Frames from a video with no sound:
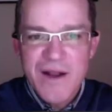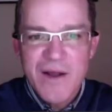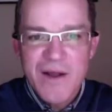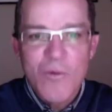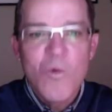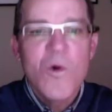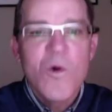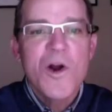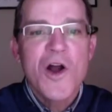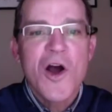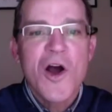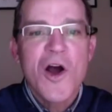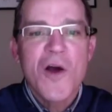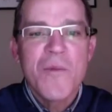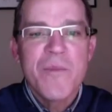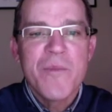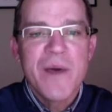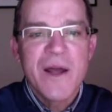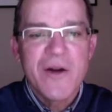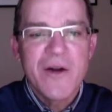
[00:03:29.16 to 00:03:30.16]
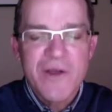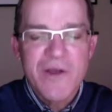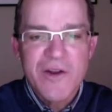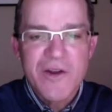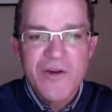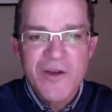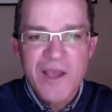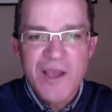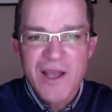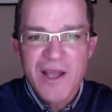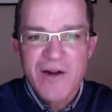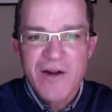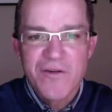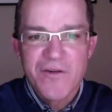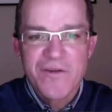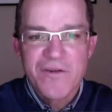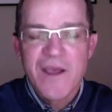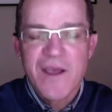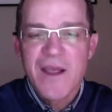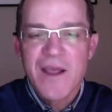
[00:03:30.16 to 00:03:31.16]
it. What are better
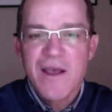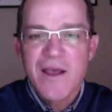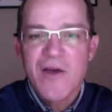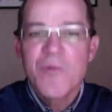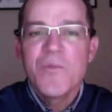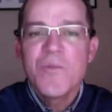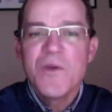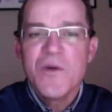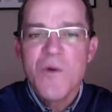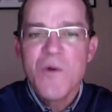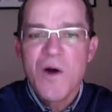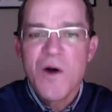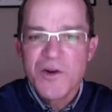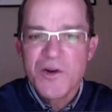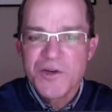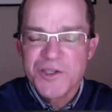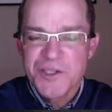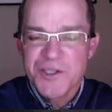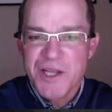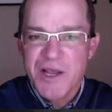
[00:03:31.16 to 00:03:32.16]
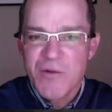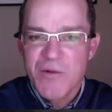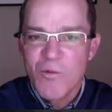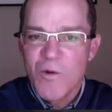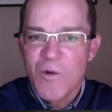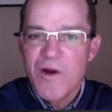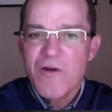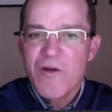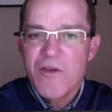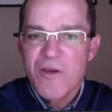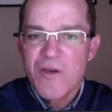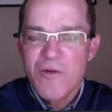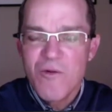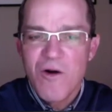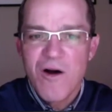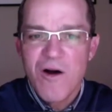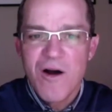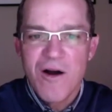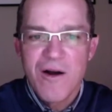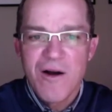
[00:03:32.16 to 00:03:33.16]
indicators to help you understand where you
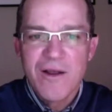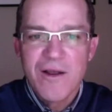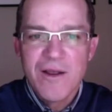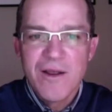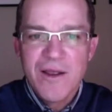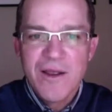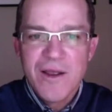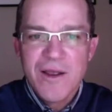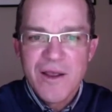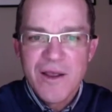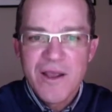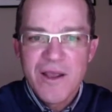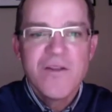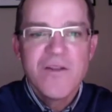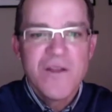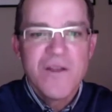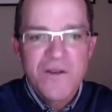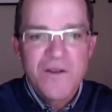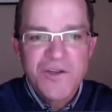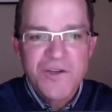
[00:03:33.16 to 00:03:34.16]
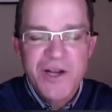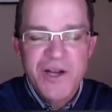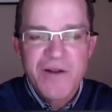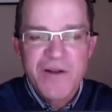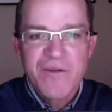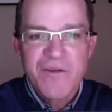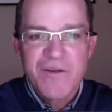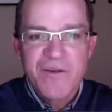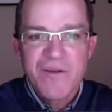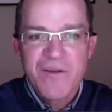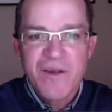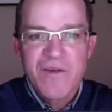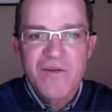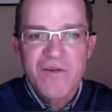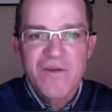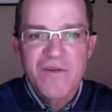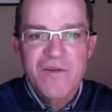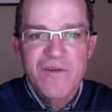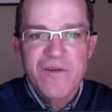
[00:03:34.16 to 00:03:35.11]
are in the channel success